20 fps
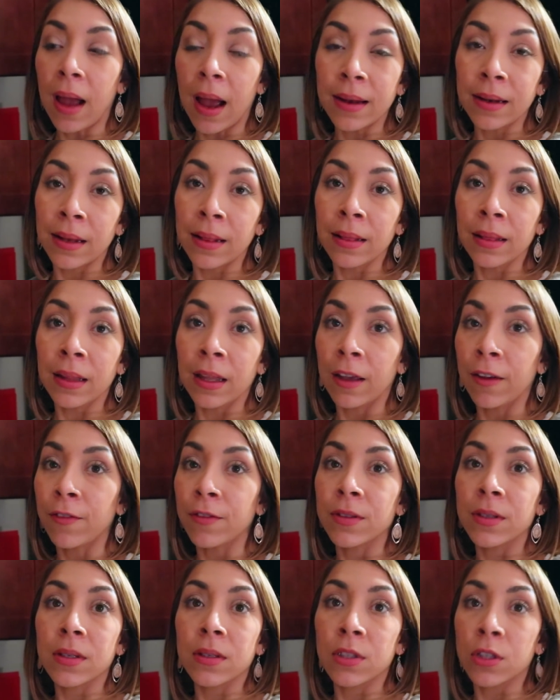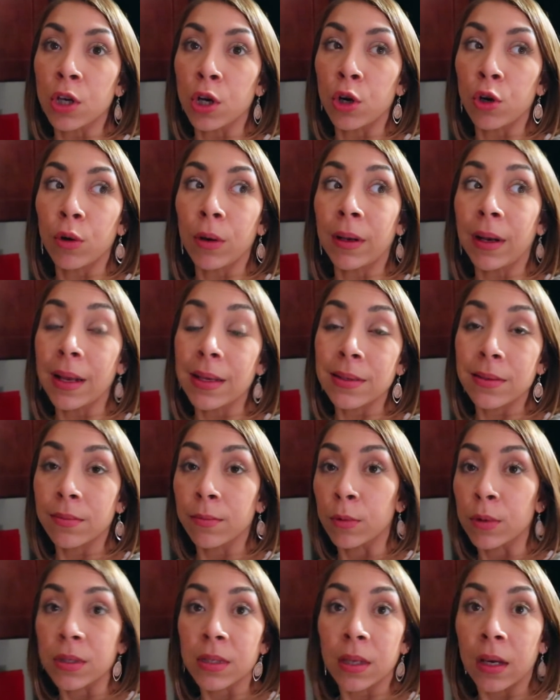I didn't lift, so, and I
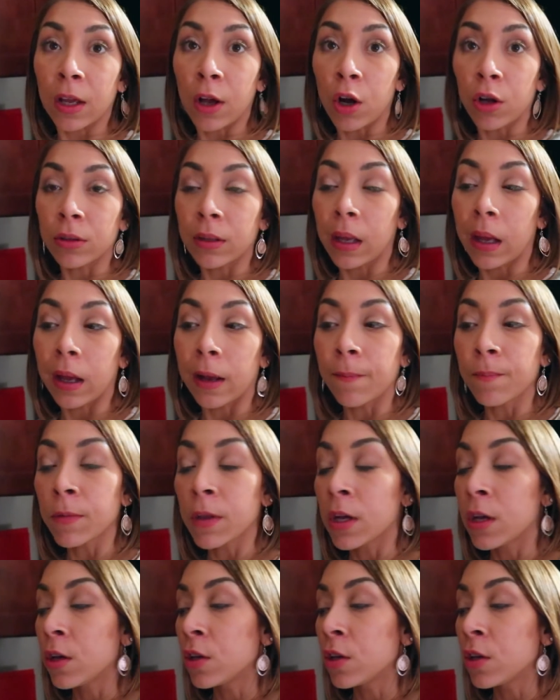was sitting all day.